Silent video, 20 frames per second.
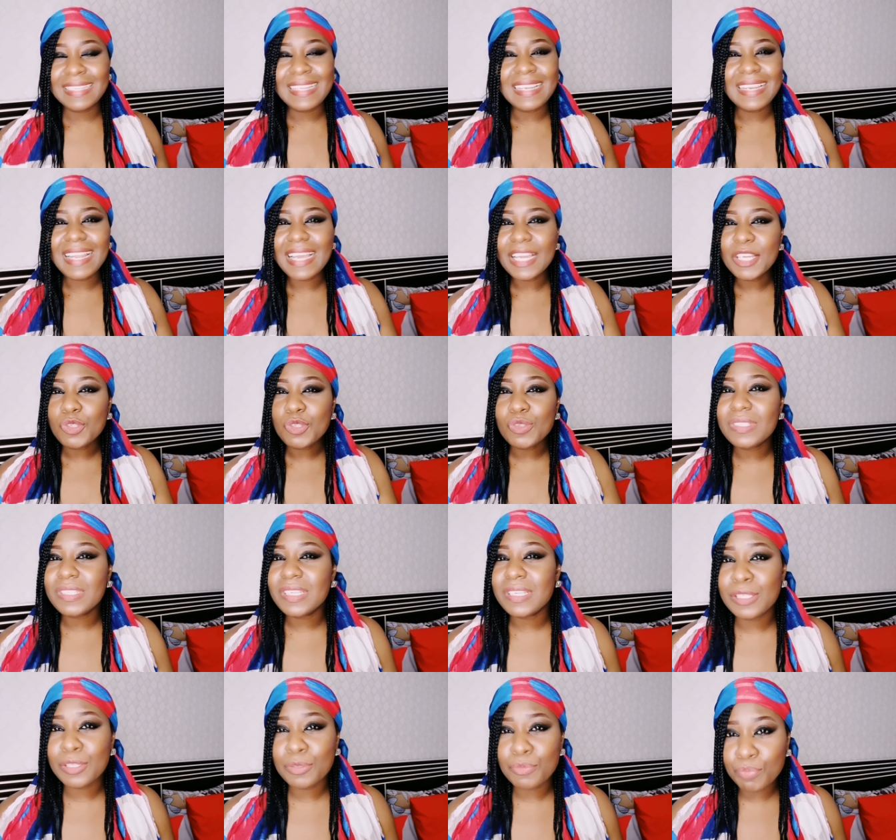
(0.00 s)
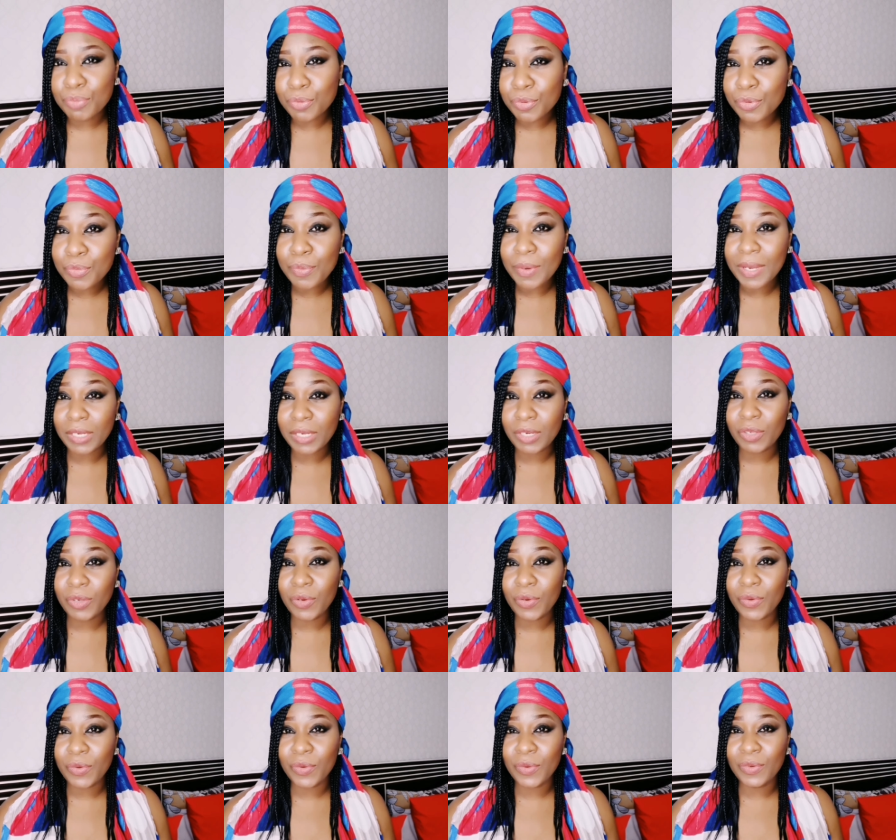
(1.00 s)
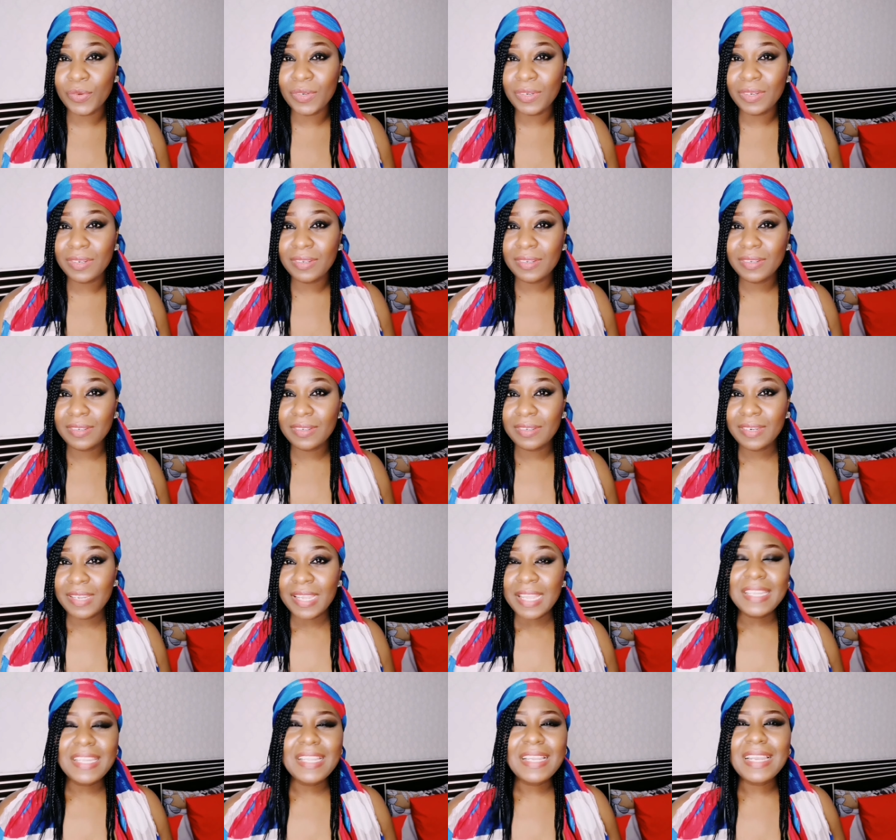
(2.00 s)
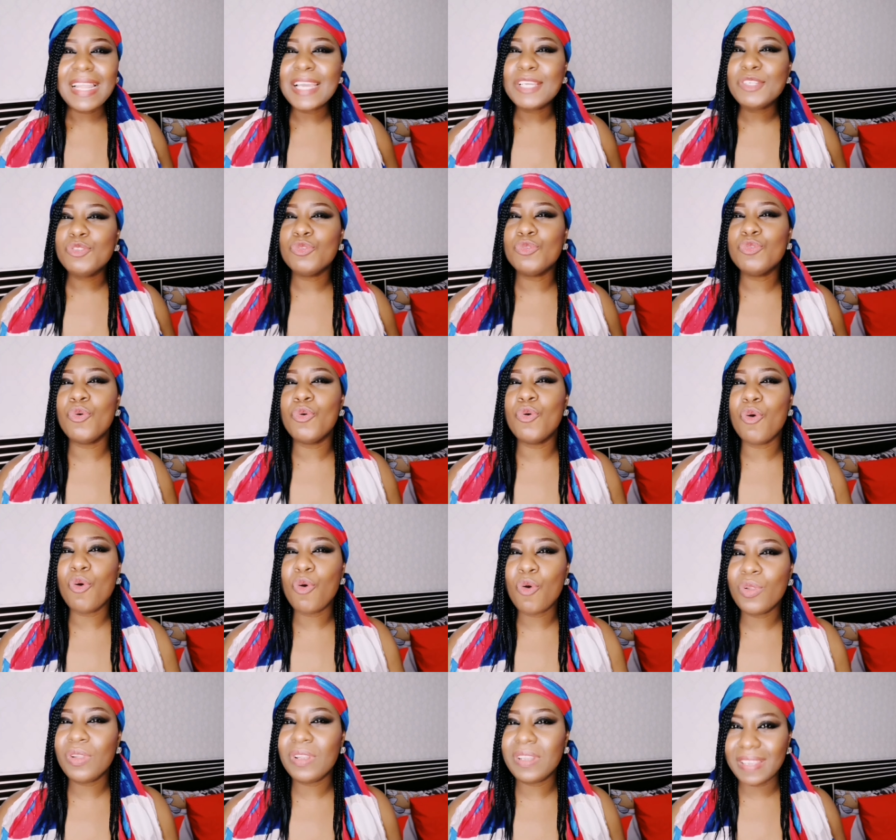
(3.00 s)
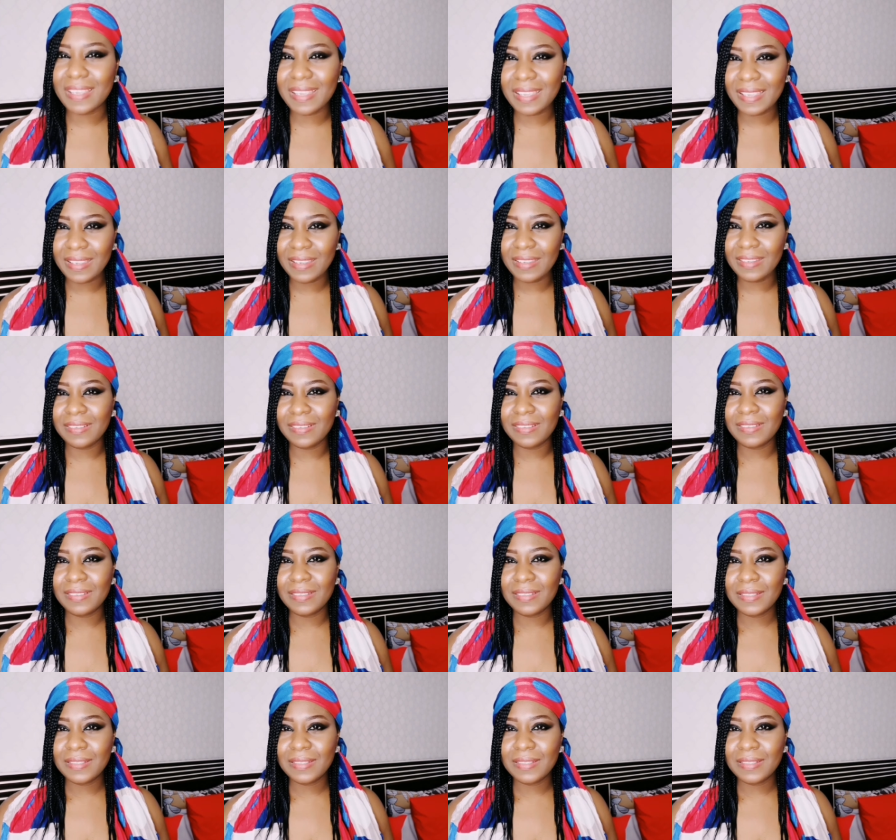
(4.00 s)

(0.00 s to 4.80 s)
They like to take the bull by the horn. They like to go all in.